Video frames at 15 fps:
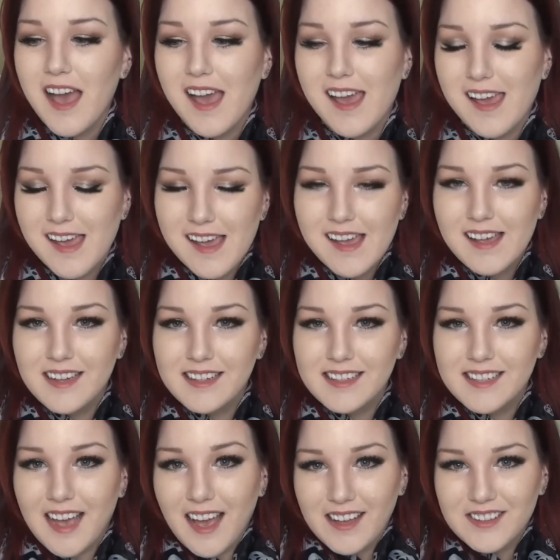And
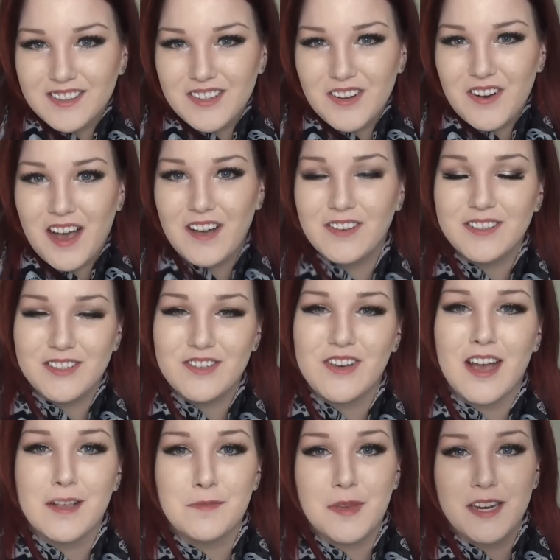yeah, so I will see you
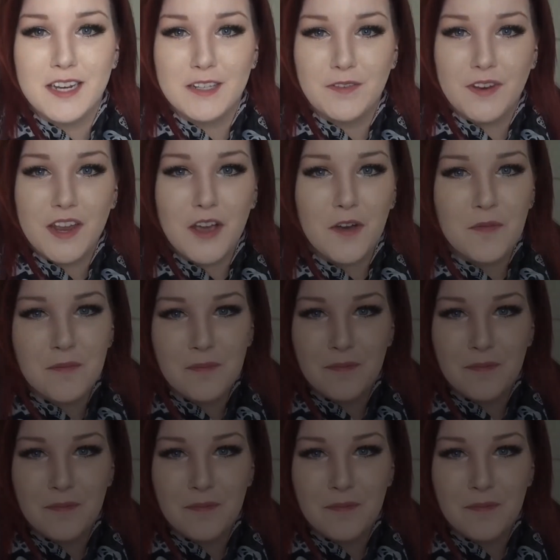guys in my next video.